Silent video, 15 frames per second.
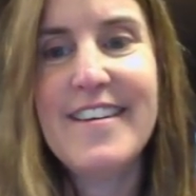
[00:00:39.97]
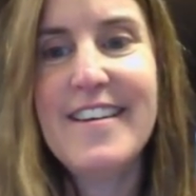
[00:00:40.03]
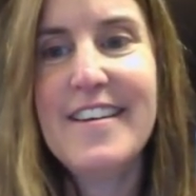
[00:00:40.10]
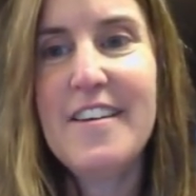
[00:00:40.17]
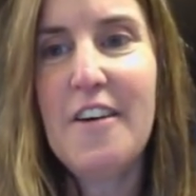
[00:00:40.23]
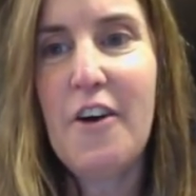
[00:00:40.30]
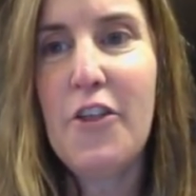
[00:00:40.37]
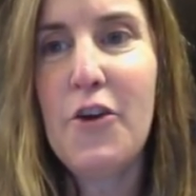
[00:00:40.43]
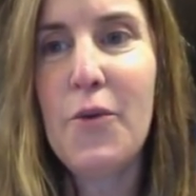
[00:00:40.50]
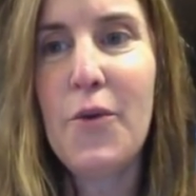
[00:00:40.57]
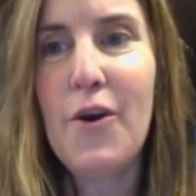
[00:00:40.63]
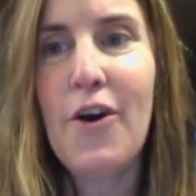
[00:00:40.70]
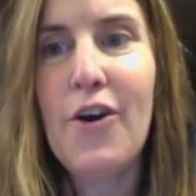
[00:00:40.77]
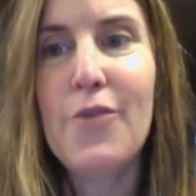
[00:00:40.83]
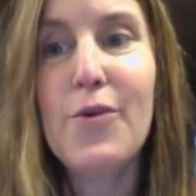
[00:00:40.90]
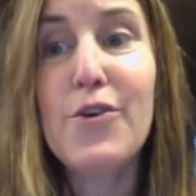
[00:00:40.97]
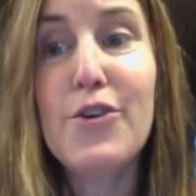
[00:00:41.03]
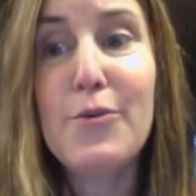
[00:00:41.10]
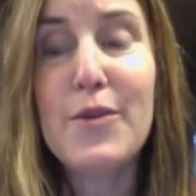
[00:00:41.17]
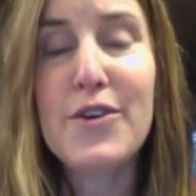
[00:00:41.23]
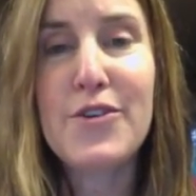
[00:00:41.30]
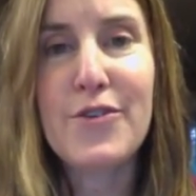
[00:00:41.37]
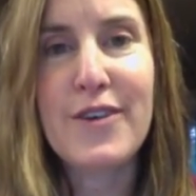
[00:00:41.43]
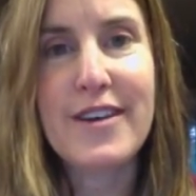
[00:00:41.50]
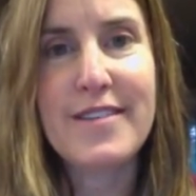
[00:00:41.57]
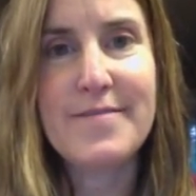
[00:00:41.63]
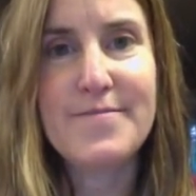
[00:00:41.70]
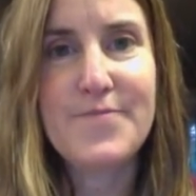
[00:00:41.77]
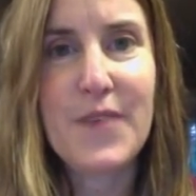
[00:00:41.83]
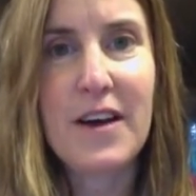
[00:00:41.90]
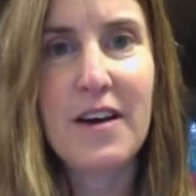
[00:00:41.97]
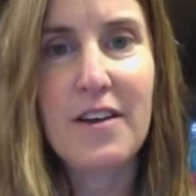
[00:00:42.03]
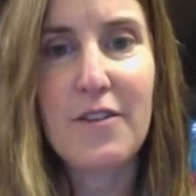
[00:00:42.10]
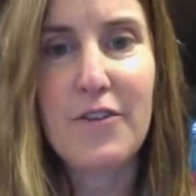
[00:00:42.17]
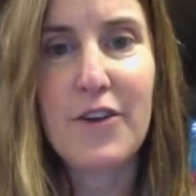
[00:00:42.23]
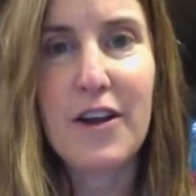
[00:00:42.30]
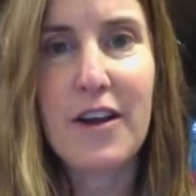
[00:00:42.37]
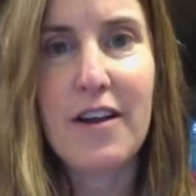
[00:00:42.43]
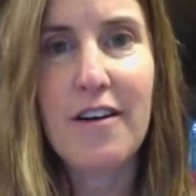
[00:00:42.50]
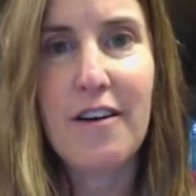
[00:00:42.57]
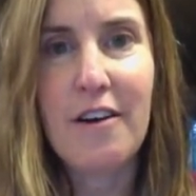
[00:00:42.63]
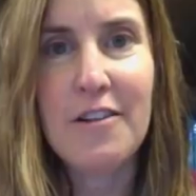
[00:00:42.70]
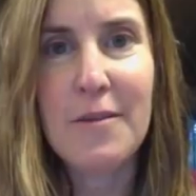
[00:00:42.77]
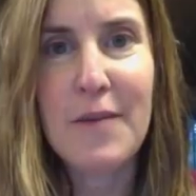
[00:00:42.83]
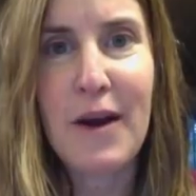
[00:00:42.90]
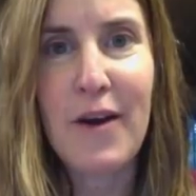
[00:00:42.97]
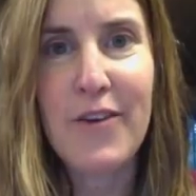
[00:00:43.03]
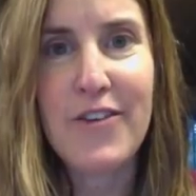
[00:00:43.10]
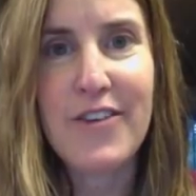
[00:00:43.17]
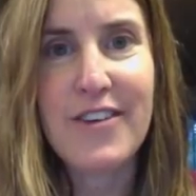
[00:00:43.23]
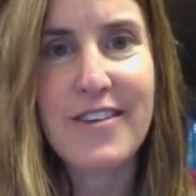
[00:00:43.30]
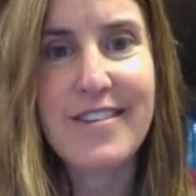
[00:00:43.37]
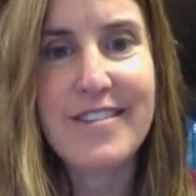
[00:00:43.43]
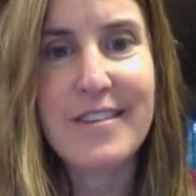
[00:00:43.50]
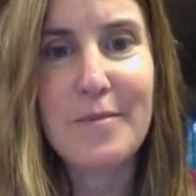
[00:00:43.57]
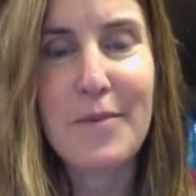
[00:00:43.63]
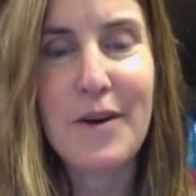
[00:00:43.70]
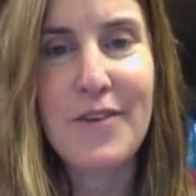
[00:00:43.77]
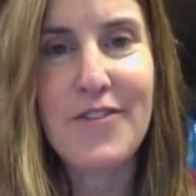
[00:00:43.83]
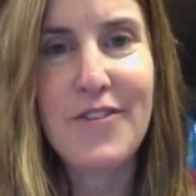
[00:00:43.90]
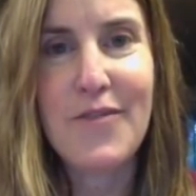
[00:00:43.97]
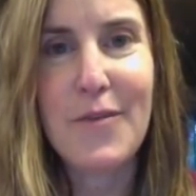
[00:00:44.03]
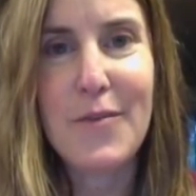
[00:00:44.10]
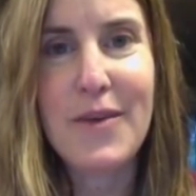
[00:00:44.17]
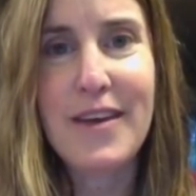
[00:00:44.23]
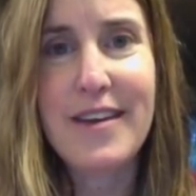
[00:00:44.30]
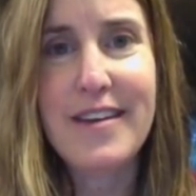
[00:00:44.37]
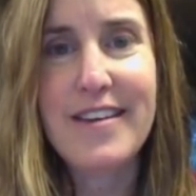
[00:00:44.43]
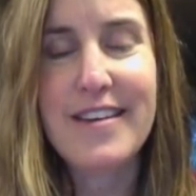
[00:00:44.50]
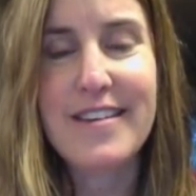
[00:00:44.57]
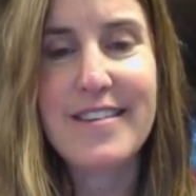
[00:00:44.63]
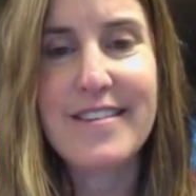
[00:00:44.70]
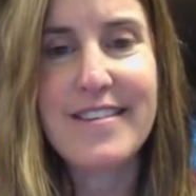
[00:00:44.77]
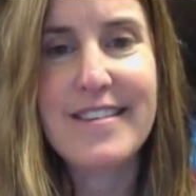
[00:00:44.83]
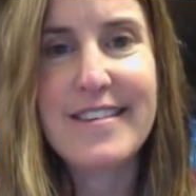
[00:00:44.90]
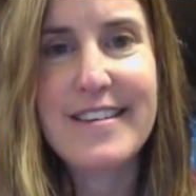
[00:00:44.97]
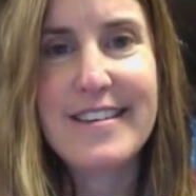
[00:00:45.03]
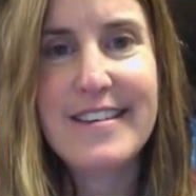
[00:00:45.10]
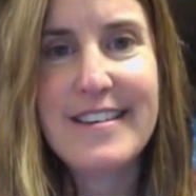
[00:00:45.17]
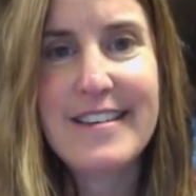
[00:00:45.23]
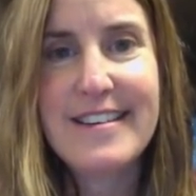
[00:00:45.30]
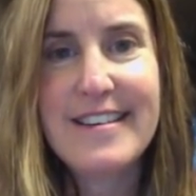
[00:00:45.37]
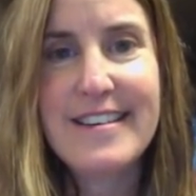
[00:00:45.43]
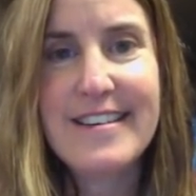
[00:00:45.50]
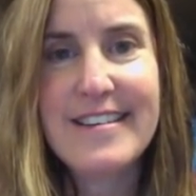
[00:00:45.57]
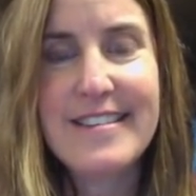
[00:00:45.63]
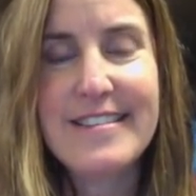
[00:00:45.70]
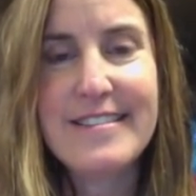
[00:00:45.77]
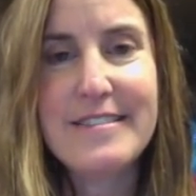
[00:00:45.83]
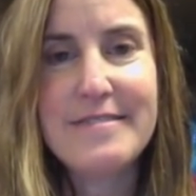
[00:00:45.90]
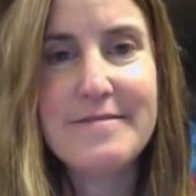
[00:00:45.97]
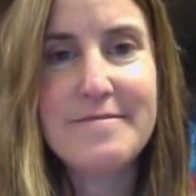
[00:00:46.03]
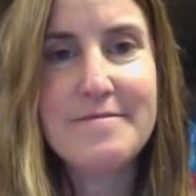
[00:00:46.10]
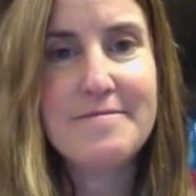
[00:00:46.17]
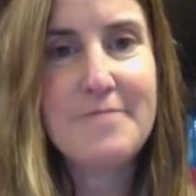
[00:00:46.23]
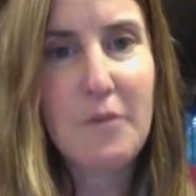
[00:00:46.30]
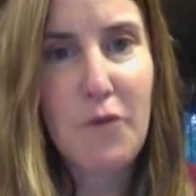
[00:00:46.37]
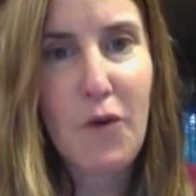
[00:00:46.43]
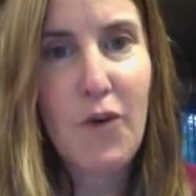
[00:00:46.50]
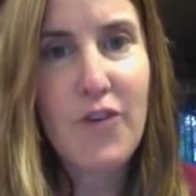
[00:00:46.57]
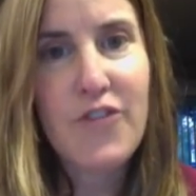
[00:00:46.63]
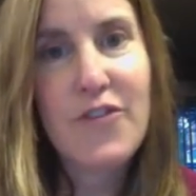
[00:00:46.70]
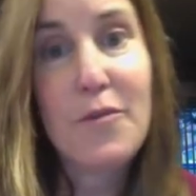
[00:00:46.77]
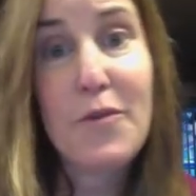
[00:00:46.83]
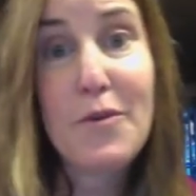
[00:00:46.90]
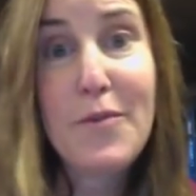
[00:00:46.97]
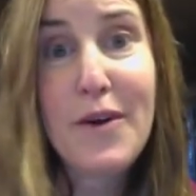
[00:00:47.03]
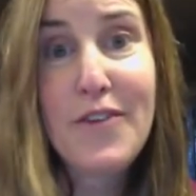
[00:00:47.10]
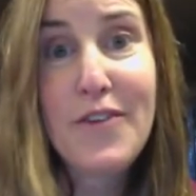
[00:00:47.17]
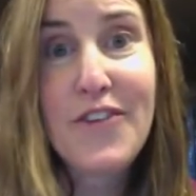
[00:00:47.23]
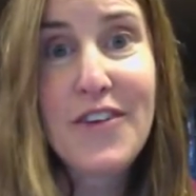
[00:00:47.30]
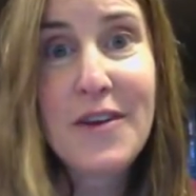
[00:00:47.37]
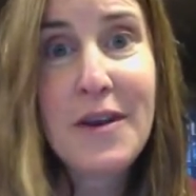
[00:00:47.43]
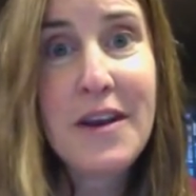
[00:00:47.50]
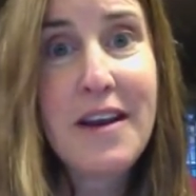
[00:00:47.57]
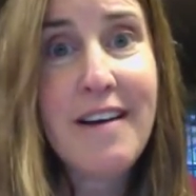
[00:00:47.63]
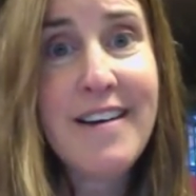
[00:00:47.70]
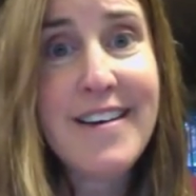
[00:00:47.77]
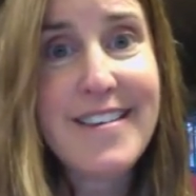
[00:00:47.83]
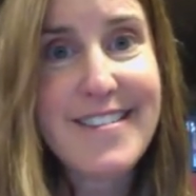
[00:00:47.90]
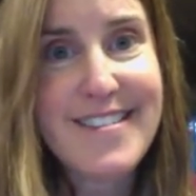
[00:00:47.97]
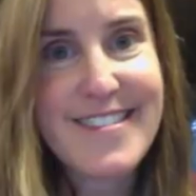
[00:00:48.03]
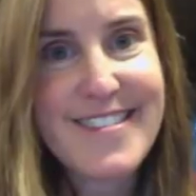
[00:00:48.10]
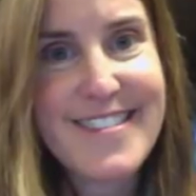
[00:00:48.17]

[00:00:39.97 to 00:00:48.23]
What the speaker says: all the hard work you've been doing, learning all about the parts of the pig and uh, of course, similar parts in us.